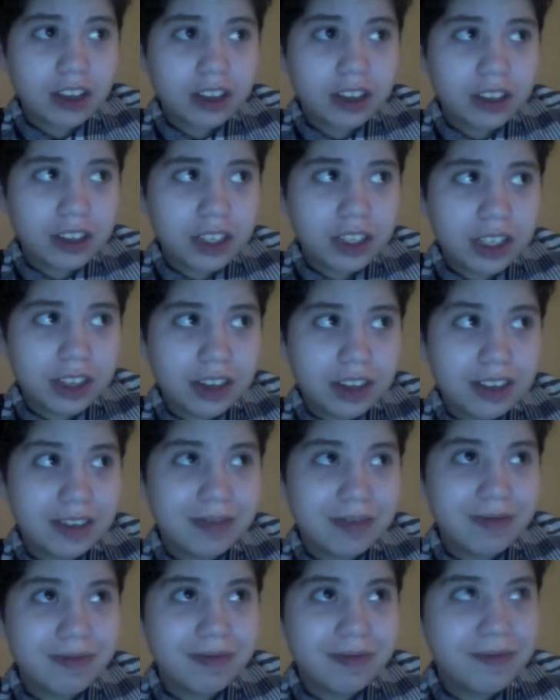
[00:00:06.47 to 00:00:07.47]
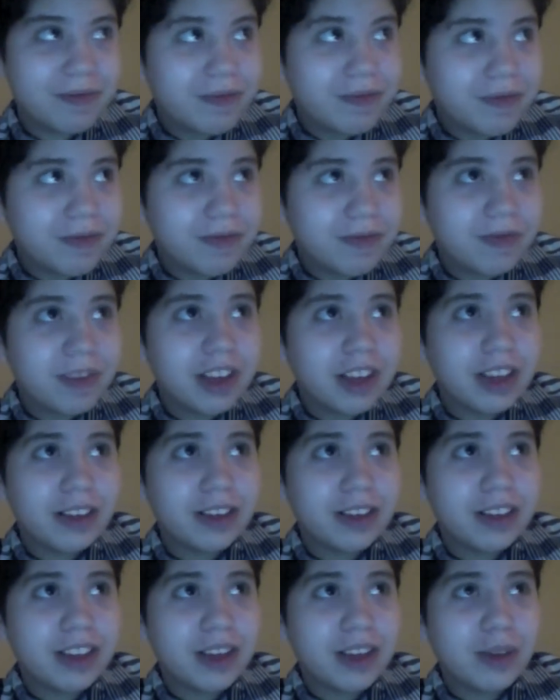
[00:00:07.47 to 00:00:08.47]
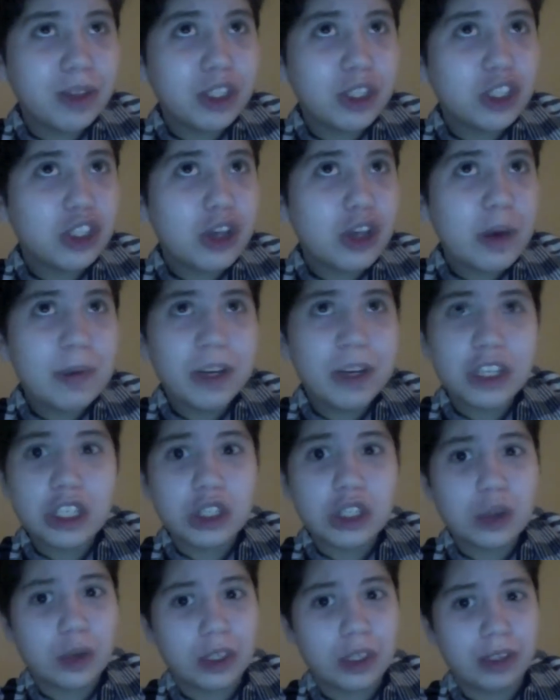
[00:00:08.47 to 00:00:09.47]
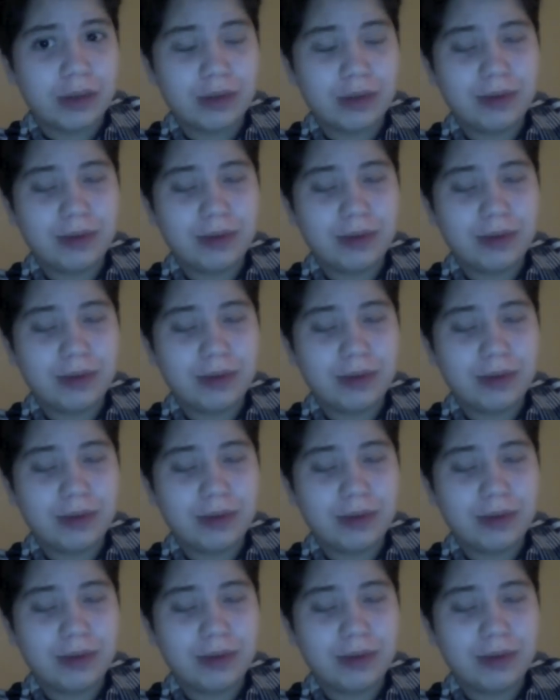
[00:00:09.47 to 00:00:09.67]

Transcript: do, there was so much source